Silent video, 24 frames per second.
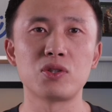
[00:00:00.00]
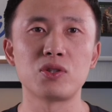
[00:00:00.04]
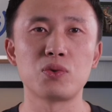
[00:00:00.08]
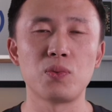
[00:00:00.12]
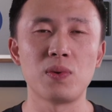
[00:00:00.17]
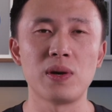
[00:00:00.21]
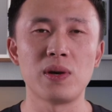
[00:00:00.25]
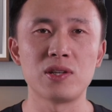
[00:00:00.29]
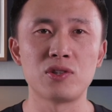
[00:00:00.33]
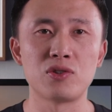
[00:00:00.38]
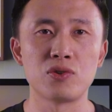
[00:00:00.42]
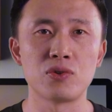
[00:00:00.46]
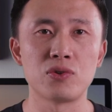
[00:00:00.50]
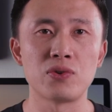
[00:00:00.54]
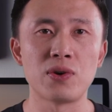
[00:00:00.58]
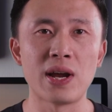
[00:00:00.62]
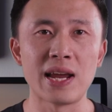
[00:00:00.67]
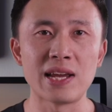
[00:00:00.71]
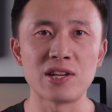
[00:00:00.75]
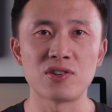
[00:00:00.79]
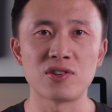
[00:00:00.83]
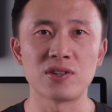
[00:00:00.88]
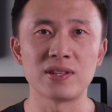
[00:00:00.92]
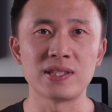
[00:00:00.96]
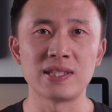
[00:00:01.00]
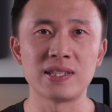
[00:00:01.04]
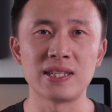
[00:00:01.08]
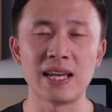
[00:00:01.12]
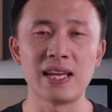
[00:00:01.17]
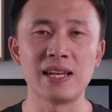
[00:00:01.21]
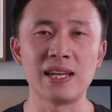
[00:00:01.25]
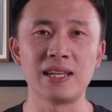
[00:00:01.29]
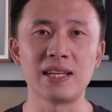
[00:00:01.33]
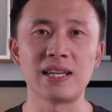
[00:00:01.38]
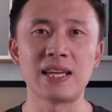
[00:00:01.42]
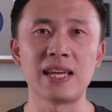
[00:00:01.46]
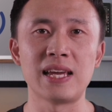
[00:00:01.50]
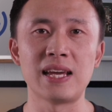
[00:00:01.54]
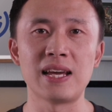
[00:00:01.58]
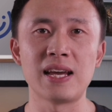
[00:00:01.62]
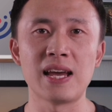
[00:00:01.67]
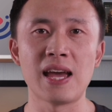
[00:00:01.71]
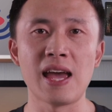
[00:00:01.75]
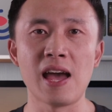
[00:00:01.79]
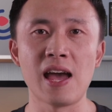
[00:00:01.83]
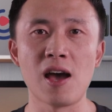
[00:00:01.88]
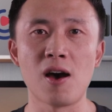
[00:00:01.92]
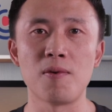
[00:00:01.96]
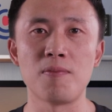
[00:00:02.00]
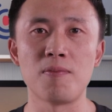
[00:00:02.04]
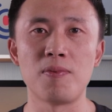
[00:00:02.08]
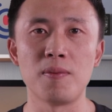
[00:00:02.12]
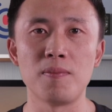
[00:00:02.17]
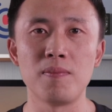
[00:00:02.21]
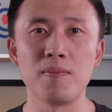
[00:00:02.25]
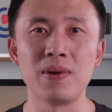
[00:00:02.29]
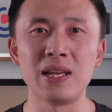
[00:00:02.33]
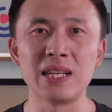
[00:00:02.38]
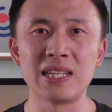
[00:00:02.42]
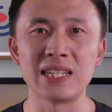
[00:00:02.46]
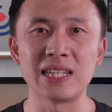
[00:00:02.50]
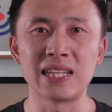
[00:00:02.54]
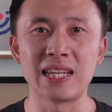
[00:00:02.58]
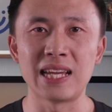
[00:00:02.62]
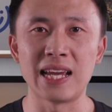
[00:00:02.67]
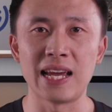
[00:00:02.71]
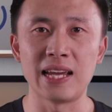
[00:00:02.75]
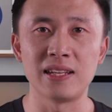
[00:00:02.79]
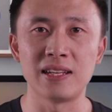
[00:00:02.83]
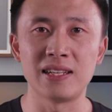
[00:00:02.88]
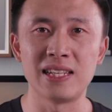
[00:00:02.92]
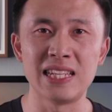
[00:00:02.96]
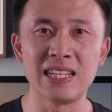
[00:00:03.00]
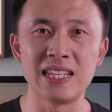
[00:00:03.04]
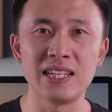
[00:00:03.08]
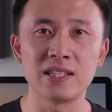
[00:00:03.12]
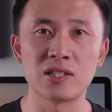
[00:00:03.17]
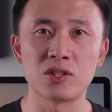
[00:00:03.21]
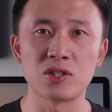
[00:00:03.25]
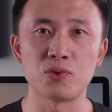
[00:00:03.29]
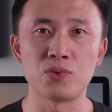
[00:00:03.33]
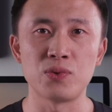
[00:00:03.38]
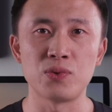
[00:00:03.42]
switch duration setting can help mitigate these